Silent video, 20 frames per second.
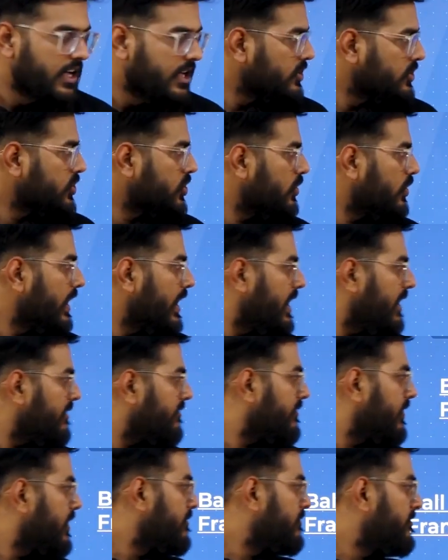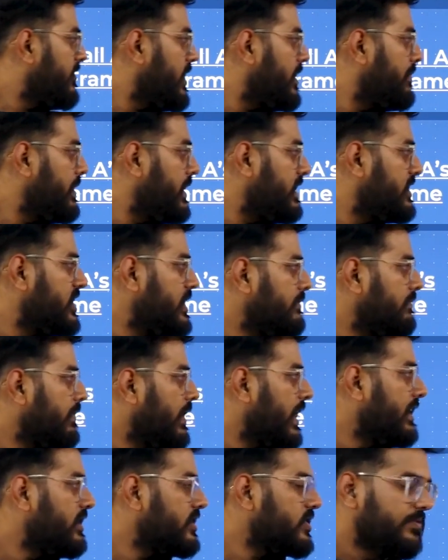So if VBG
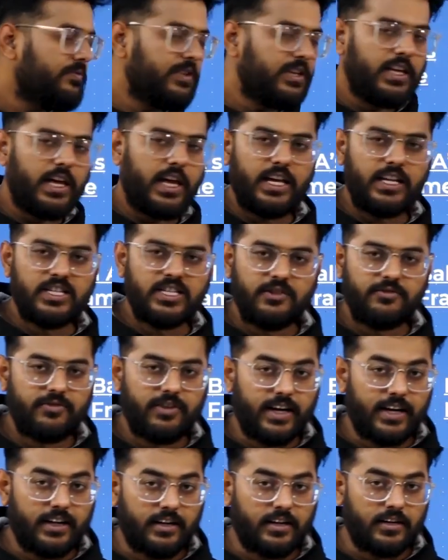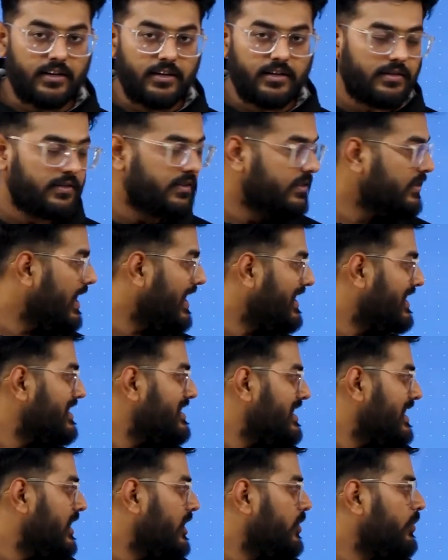minus VAG vector, that
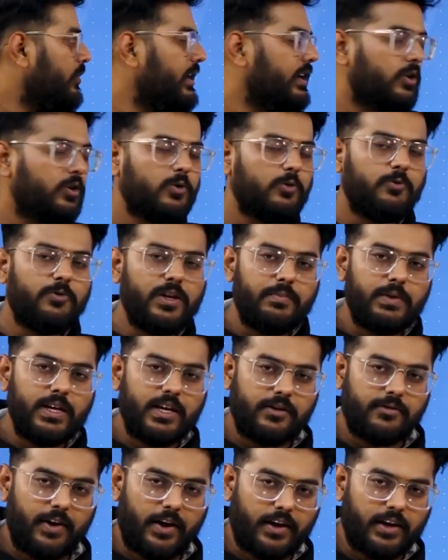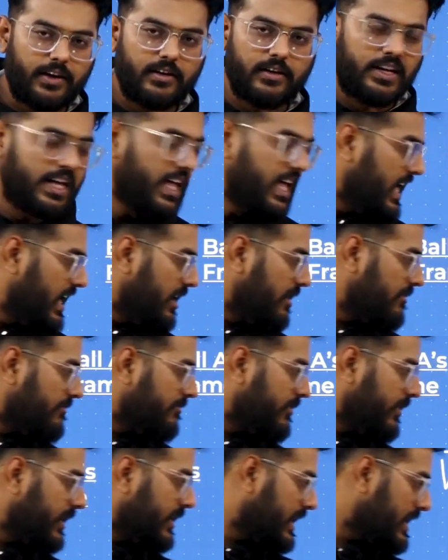is equivalent to VBA vector,
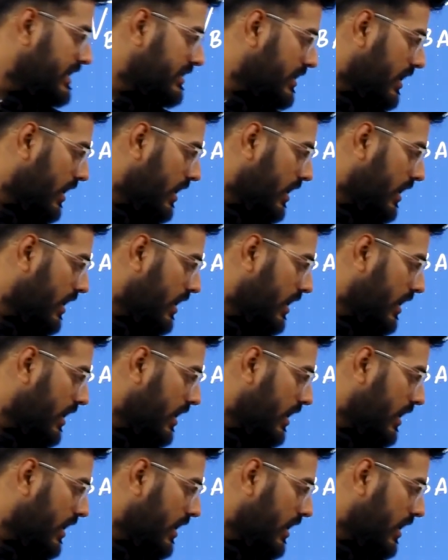if it is